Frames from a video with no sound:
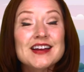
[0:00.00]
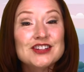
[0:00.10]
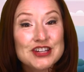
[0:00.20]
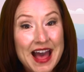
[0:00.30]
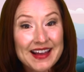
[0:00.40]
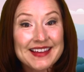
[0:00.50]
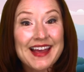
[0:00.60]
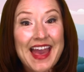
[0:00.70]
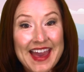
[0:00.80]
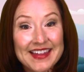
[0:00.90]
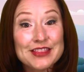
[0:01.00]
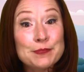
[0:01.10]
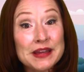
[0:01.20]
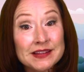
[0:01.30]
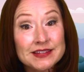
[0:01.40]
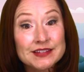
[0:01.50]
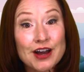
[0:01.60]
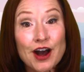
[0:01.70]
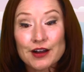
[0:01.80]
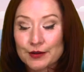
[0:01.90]
Jack and the Beanstalk.
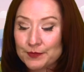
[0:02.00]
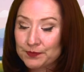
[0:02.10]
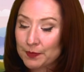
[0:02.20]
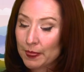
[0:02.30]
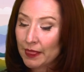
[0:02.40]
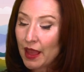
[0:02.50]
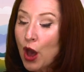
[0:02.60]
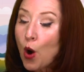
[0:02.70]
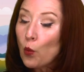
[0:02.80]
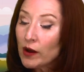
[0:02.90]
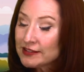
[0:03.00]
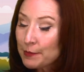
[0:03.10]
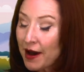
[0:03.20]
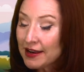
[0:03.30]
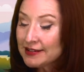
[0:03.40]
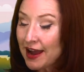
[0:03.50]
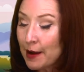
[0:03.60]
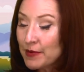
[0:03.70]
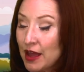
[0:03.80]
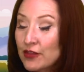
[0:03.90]
Once upon a
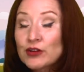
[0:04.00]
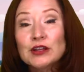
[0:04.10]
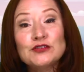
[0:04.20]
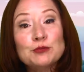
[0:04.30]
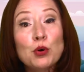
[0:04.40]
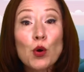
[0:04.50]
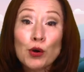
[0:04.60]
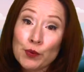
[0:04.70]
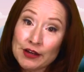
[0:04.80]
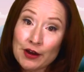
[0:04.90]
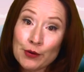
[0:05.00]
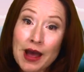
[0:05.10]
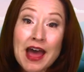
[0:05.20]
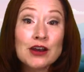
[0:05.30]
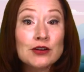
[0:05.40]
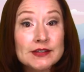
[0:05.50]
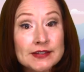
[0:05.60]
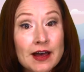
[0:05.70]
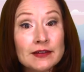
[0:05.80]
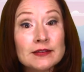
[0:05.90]
time, there lived a poor widow and her
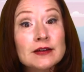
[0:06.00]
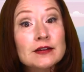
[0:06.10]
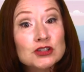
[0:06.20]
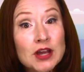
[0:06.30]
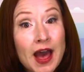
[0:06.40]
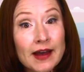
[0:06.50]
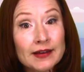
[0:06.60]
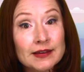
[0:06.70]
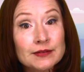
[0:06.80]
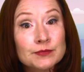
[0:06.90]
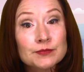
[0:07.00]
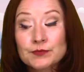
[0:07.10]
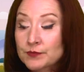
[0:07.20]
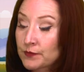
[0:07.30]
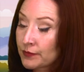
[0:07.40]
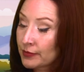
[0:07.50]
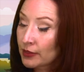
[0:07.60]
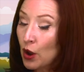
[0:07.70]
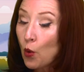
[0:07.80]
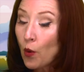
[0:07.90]
son, Jack.
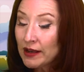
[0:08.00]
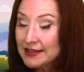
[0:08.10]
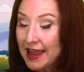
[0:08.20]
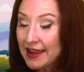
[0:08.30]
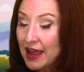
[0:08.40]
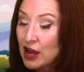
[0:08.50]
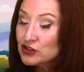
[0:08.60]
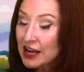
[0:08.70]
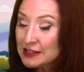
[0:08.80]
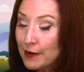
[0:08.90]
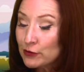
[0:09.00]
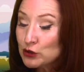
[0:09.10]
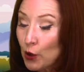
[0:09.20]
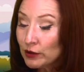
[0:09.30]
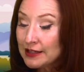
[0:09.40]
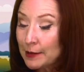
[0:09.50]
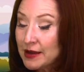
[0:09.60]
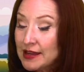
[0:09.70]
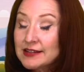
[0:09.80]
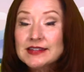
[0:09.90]
One day, Jack's mother told him
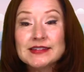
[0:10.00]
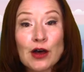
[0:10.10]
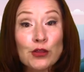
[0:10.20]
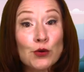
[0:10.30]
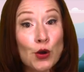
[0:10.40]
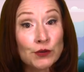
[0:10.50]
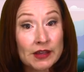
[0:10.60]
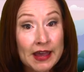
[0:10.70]
to sell their only